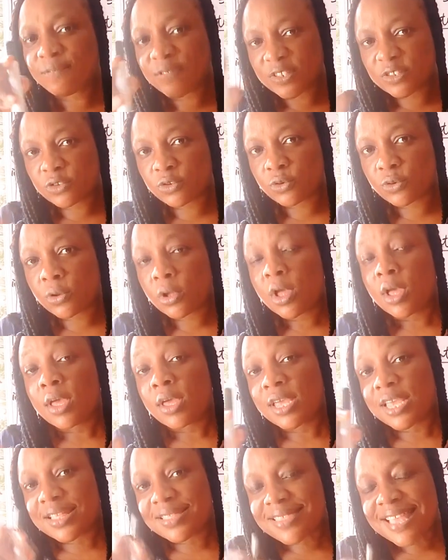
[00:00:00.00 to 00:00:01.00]

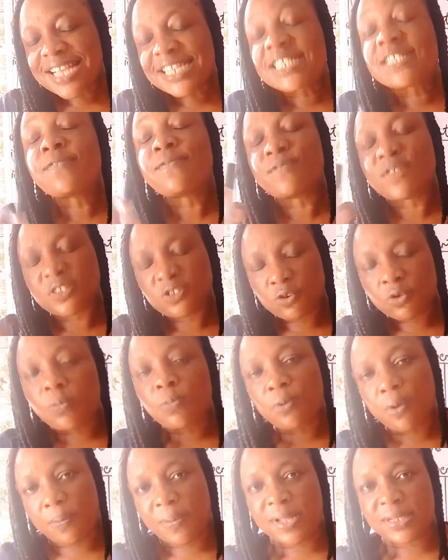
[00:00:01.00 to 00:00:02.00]
physical
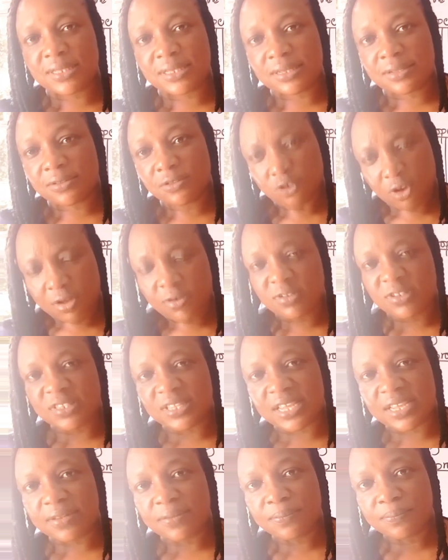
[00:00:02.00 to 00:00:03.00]
property. Do you
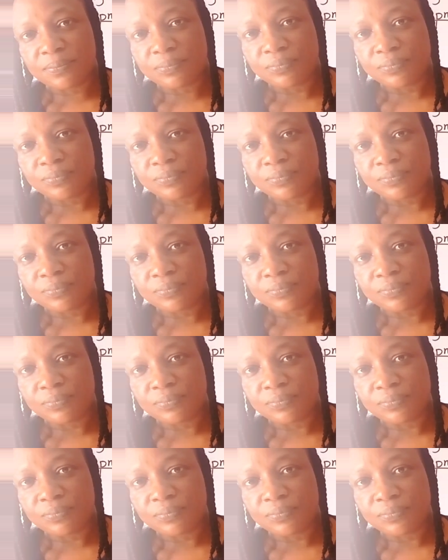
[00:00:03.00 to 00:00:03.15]
understand?